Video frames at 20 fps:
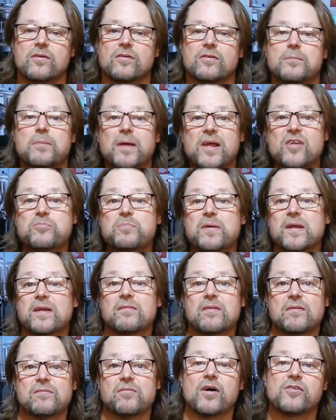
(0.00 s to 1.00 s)
The biggest bit of
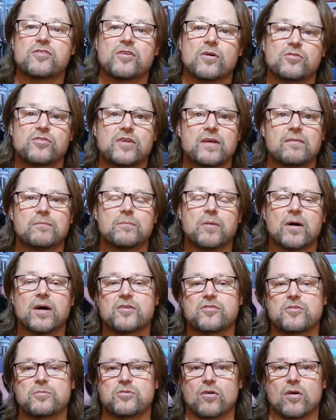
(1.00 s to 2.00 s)
advice I was given by a
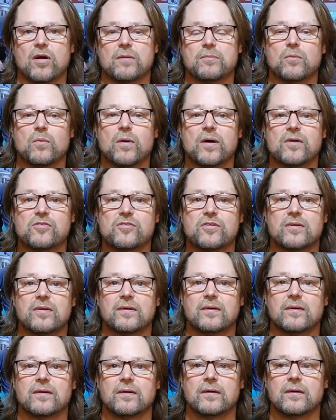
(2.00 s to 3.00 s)
subscriber was
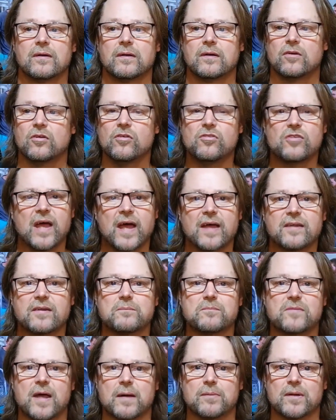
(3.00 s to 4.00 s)
use
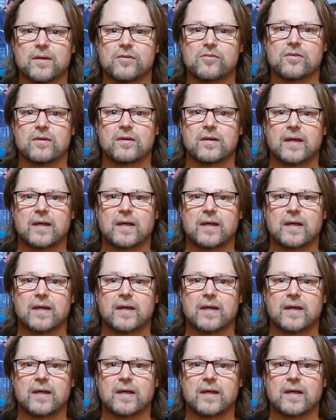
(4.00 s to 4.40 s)
Campden tablets.